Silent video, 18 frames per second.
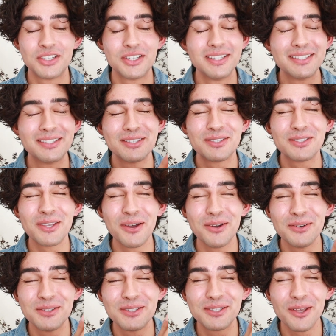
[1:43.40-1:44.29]
She's
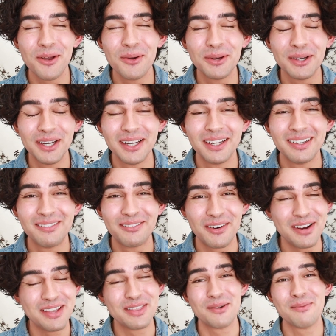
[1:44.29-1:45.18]
so, so good
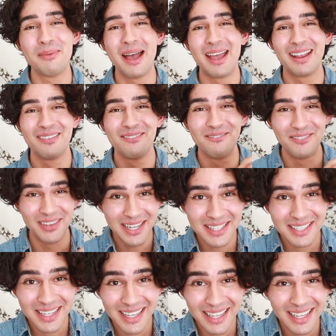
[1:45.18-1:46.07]
for either buying
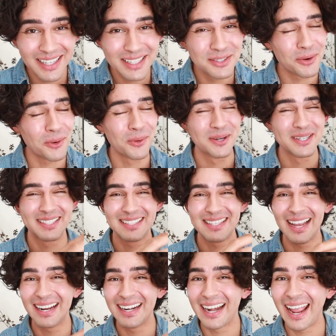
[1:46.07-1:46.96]
vintage or
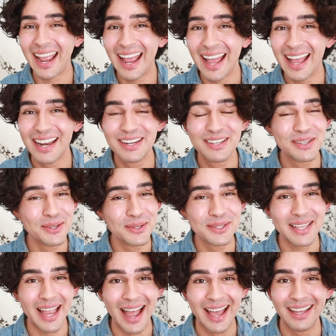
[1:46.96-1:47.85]
secondhand
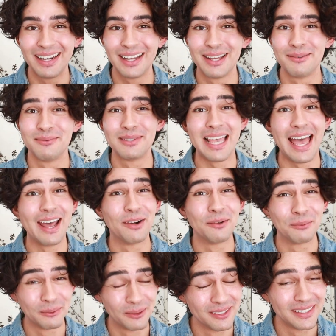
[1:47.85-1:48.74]
used items at a
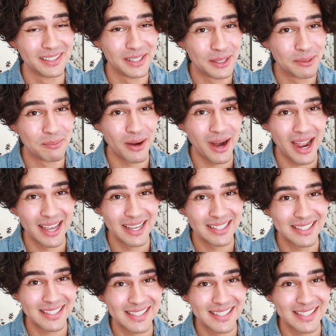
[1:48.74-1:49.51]
really good price.